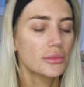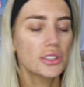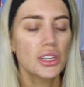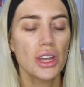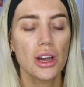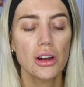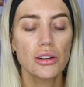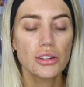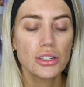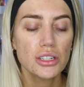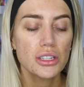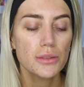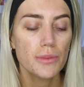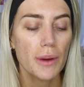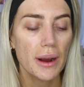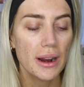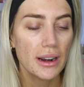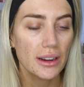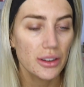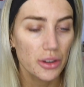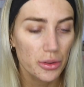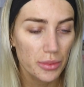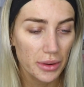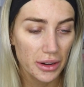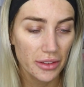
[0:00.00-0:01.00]
I'll just spray a
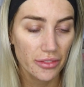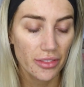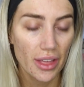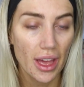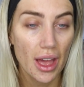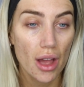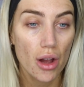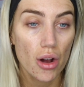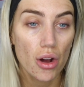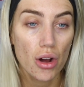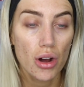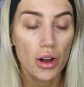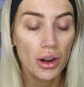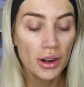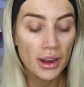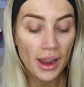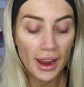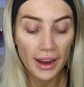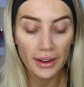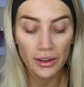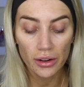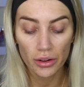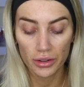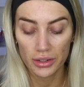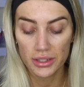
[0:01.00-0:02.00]
little bit of that on,
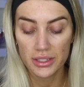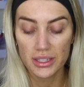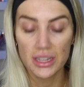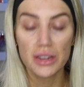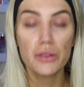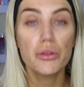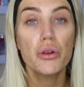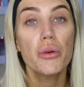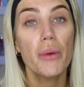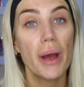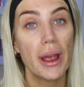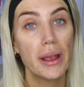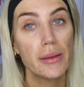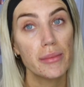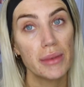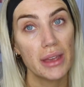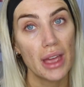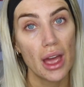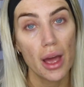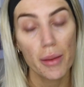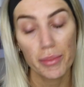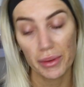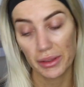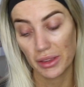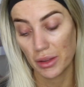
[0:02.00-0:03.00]
and honestly it will wake me
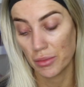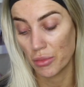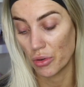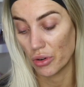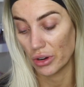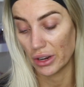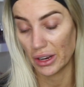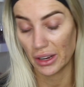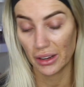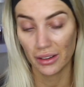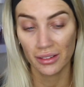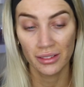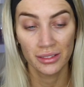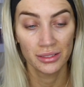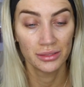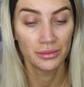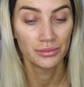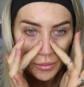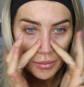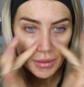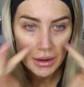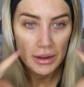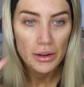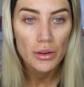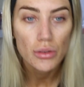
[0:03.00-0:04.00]
up in the morning.
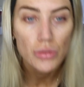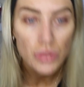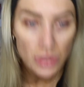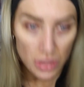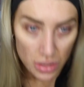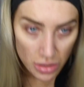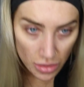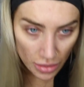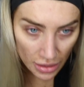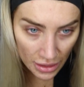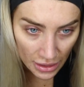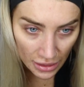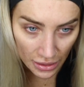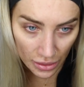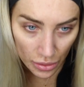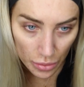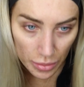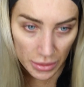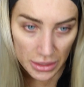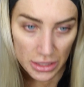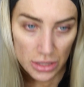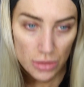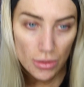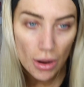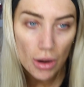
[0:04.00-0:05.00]
My nose is looking a little
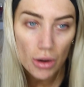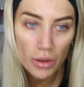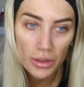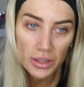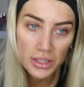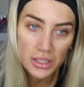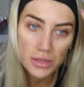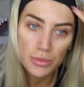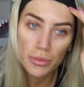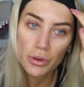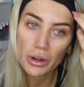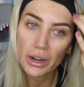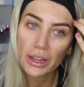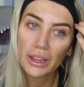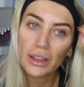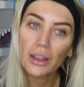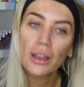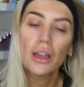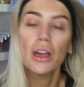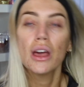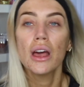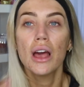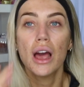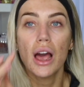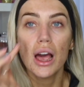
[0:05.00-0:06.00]
bit swollen this morning.
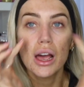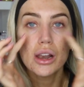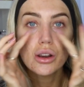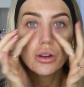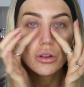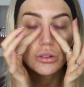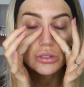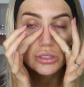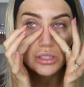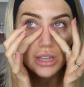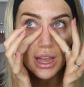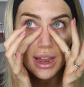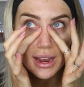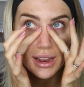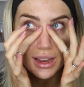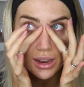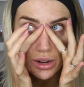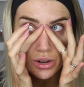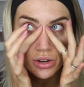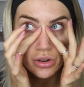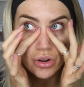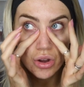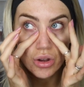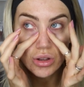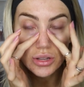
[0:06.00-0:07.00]
It looked
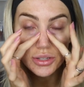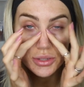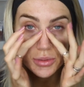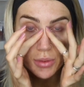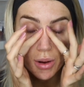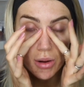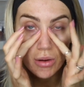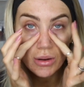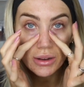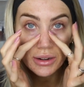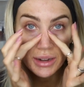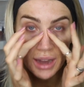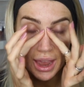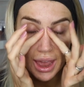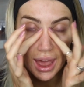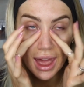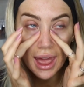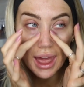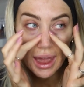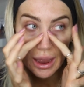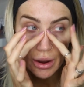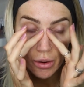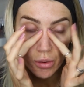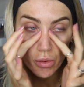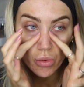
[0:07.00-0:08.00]
like not swollen
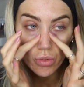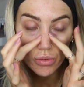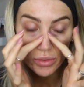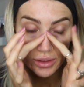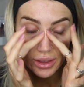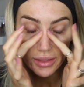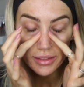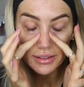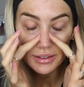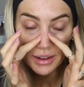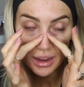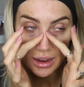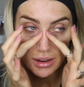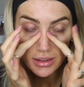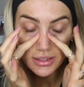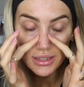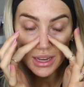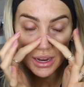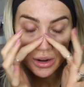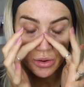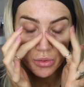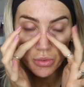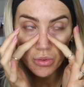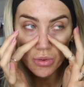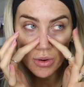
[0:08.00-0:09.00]
at all the other day. I was
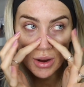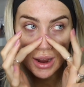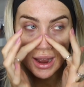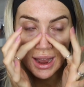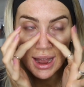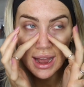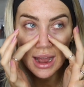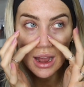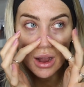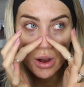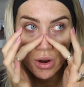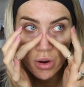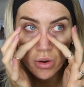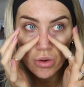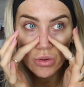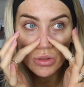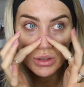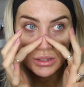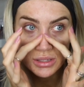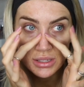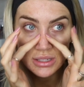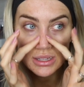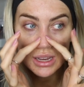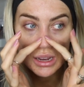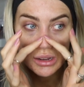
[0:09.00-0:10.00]
like, wow,
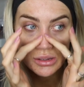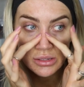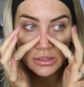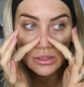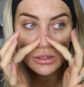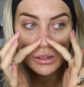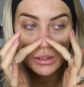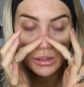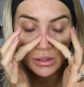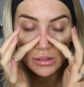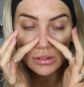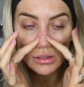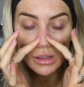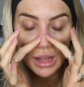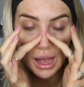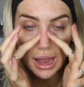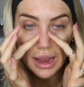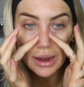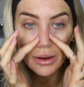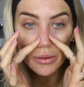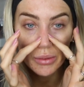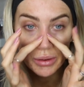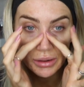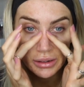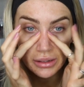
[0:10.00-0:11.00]
this is how it's gonna look
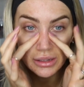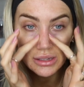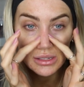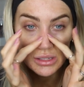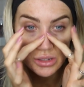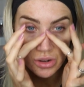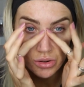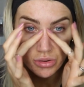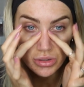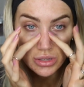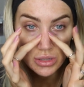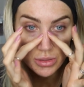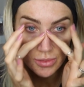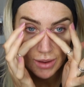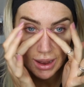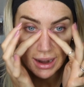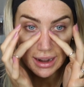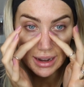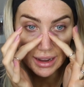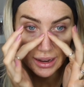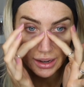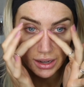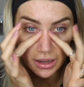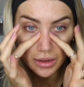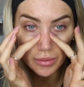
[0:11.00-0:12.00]
like when there's no
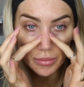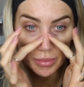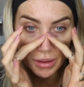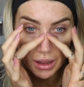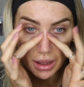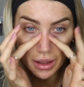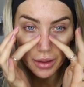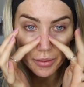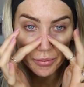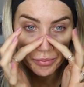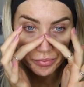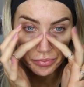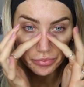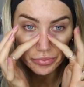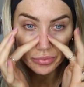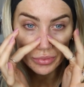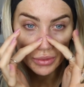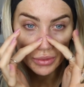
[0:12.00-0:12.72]
swelling, but